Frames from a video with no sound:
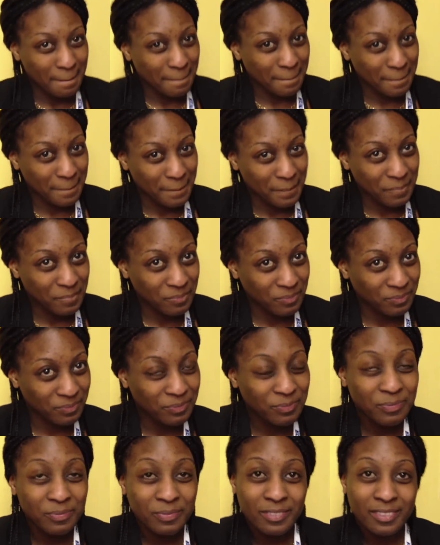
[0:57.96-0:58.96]
And
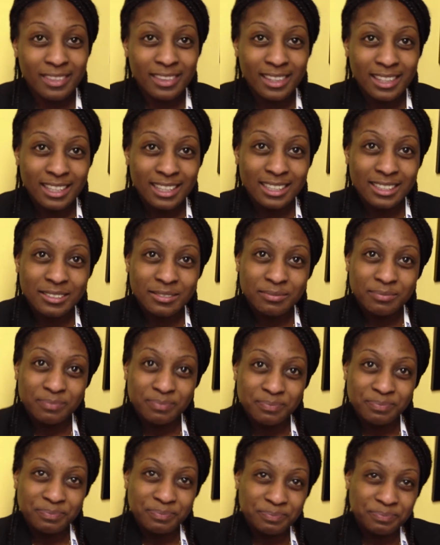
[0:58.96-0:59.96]
so what brings you
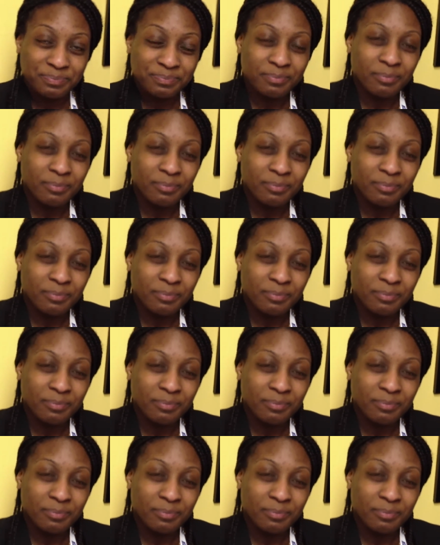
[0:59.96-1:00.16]
here?